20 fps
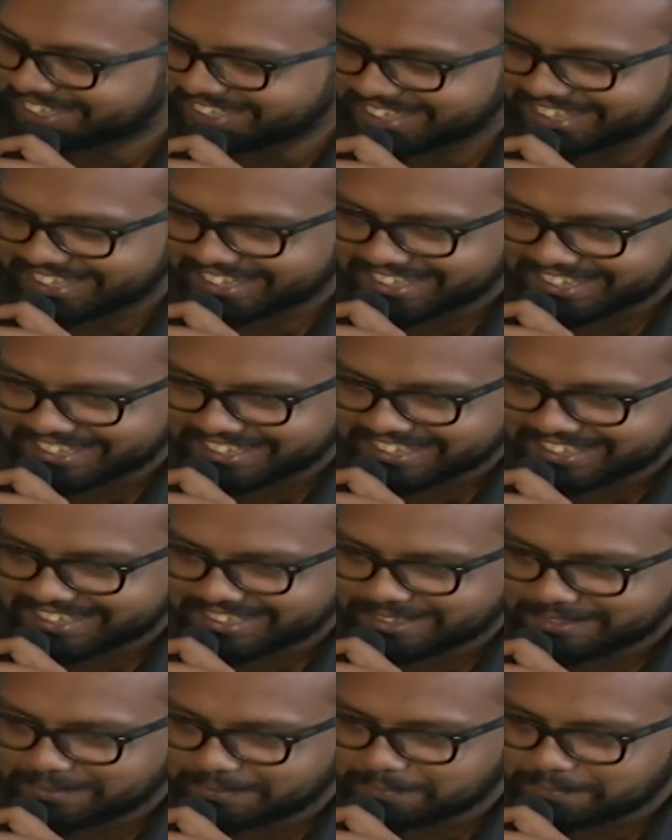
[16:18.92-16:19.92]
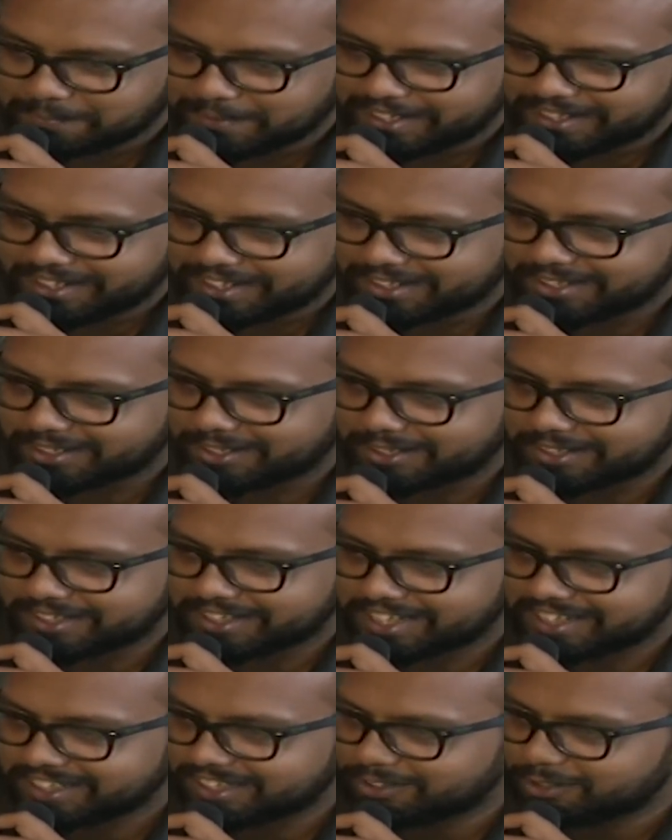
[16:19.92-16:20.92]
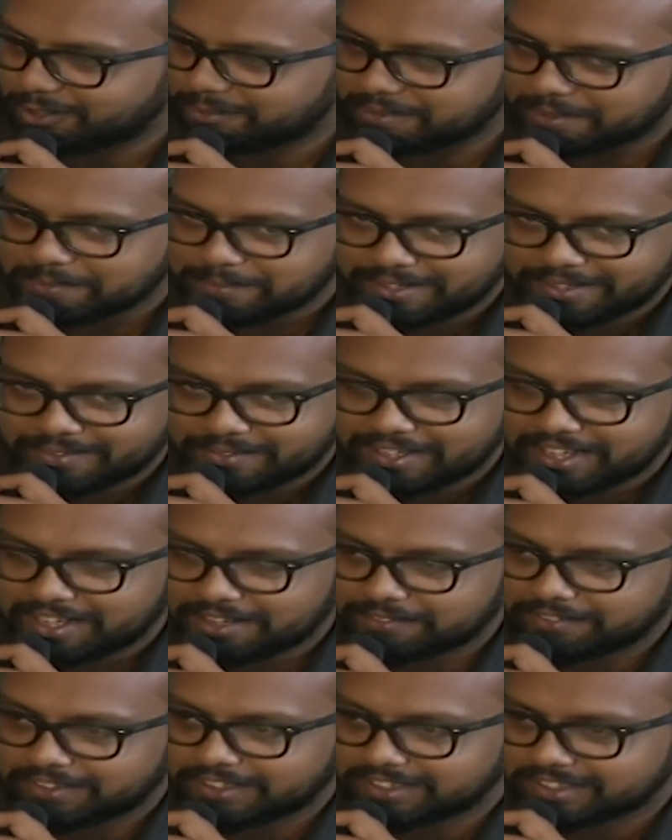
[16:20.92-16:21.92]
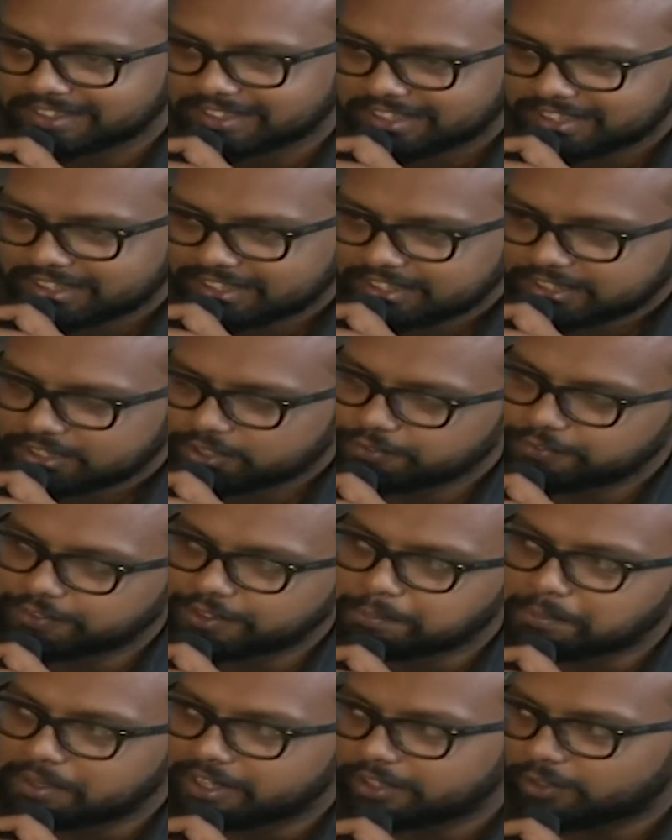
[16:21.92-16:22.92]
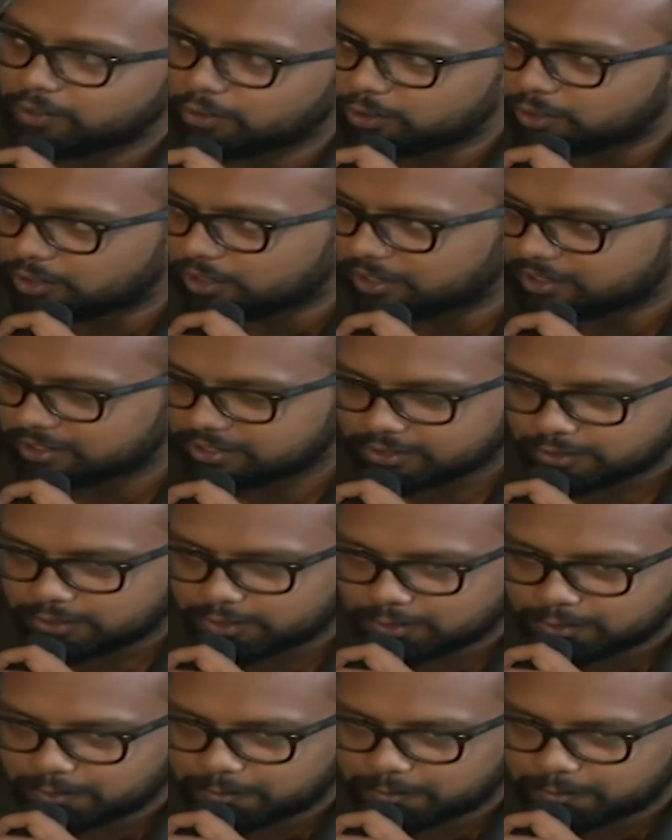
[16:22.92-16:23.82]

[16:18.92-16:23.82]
Yeah. But another good memory we have is we play dole. So